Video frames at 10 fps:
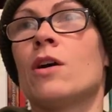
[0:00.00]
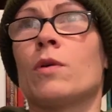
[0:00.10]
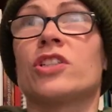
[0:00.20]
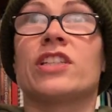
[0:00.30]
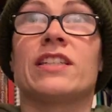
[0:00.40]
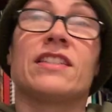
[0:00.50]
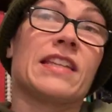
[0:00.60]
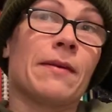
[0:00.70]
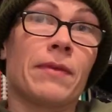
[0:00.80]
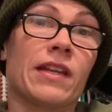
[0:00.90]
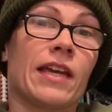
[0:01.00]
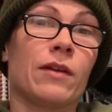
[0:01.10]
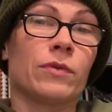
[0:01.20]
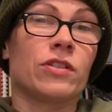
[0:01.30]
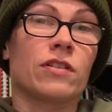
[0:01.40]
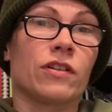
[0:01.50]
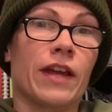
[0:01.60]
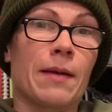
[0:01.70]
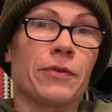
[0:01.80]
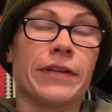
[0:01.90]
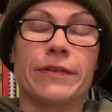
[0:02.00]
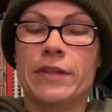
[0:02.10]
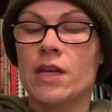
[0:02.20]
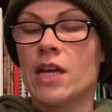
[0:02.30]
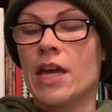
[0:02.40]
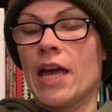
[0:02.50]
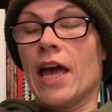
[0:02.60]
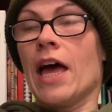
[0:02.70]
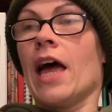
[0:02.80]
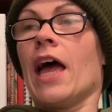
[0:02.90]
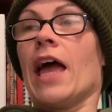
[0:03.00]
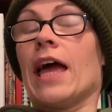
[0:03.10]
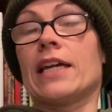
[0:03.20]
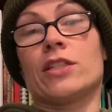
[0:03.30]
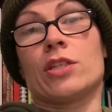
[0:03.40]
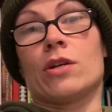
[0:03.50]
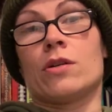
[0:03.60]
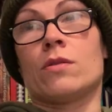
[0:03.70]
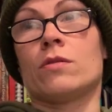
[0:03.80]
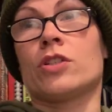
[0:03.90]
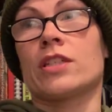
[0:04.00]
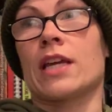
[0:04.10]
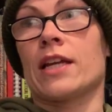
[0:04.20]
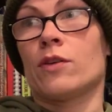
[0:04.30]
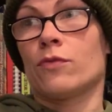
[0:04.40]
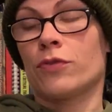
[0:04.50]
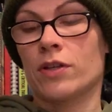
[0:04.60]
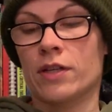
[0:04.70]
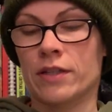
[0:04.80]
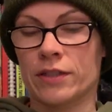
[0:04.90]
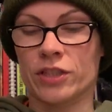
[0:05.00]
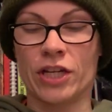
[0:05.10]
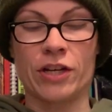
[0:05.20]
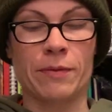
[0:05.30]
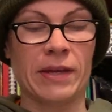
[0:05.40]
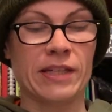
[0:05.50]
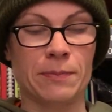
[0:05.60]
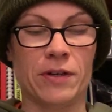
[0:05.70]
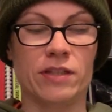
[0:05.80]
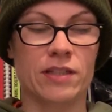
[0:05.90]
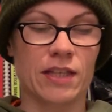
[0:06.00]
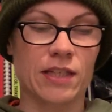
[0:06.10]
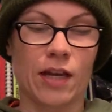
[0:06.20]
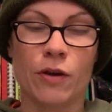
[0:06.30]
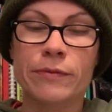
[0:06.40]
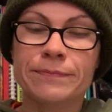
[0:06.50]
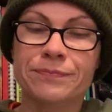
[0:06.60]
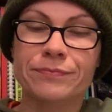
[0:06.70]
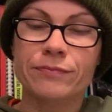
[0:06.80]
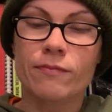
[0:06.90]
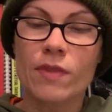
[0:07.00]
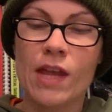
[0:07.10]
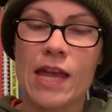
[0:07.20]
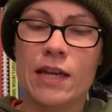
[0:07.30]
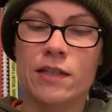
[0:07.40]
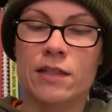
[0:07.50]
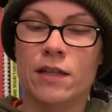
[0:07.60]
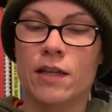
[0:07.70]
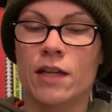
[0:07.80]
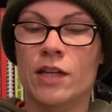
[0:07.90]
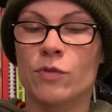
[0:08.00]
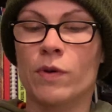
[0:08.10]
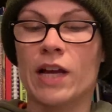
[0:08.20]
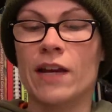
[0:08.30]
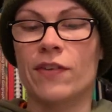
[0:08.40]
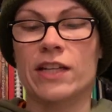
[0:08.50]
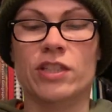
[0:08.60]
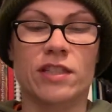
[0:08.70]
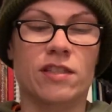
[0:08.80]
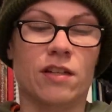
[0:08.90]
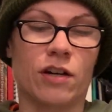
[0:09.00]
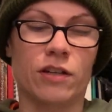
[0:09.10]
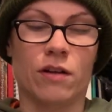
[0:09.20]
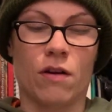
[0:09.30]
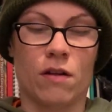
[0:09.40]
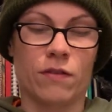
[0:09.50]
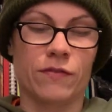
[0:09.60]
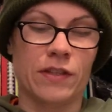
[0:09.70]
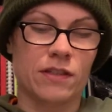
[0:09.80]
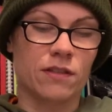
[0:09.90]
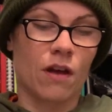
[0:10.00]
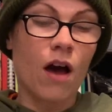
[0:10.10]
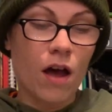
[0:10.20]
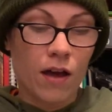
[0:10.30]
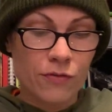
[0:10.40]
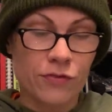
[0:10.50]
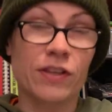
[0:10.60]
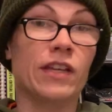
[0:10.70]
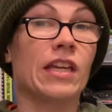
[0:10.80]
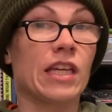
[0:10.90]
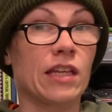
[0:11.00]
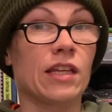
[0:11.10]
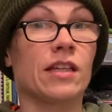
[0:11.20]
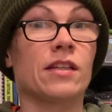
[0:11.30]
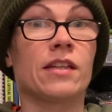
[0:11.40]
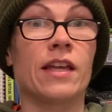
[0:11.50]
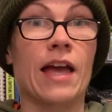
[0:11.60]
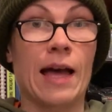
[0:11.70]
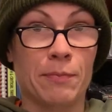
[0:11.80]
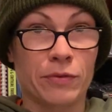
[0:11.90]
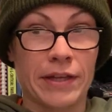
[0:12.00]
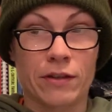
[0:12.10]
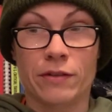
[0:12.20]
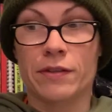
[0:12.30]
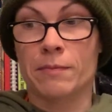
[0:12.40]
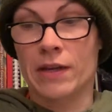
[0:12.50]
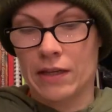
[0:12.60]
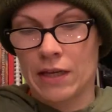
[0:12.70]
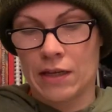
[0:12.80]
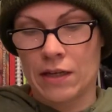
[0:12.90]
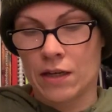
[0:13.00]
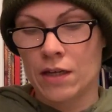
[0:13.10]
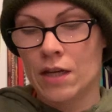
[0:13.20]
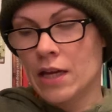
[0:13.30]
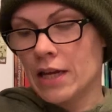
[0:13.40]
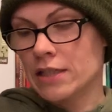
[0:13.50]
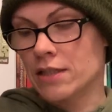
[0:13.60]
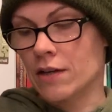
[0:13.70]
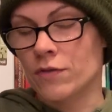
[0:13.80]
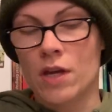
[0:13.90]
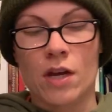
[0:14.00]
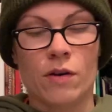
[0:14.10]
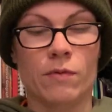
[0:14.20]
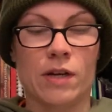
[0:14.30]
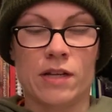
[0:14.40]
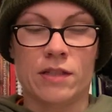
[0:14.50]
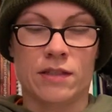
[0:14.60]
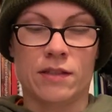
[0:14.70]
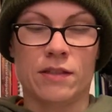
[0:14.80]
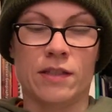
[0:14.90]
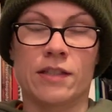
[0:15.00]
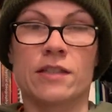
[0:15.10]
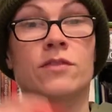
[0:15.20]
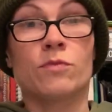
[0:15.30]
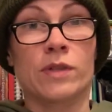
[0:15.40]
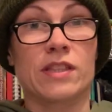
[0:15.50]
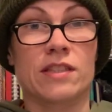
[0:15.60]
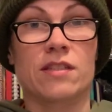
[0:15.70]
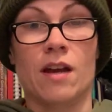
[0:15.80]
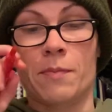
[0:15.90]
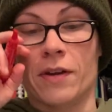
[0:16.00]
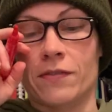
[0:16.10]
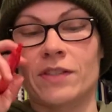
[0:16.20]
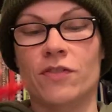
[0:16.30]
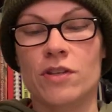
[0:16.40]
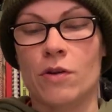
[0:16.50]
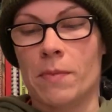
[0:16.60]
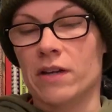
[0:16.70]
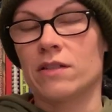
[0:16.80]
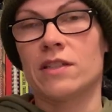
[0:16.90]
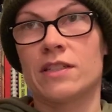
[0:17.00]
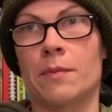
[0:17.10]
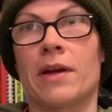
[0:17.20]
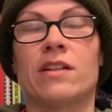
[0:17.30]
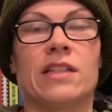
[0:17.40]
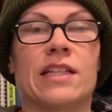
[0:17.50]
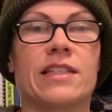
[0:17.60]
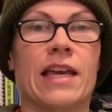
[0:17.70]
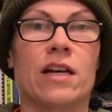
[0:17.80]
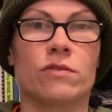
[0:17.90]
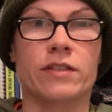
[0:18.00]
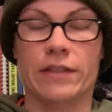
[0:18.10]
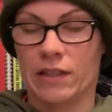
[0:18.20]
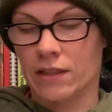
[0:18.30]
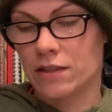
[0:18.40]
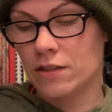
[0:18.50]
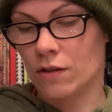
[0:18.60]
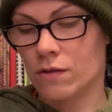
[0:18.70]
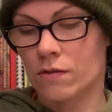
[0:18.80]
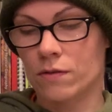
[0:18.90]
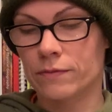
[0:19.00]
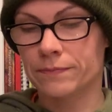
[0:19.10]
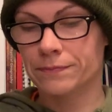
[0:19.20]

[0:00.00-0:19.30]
Washington State Medicaid, which is called Apple Health. And so just kind of sharing my experiences as I go. And what kind of actually started all of this off in getting Apple Health and Medicaid and stuff was the what this topic of this video about is about, and that's counseling. So